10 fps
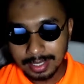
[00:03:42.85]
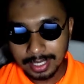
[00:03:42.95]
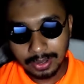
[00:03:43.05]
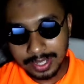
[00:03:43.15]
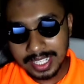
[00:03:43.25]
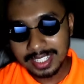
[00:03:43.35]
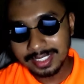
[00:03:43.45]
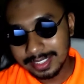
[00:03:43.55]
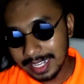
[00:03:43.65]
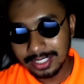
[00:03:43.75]
including the
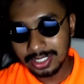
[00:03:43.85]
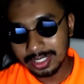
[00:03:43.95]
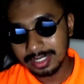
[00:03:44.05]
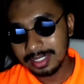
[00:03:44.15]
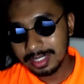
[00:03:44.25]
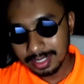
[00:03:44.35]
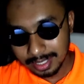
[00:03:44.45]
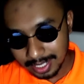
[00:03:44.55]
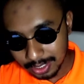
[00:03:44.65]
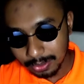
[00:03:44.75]
textures
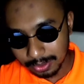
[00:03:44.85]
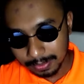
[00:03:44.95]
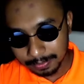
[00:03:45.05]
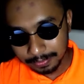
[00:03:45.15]
they use.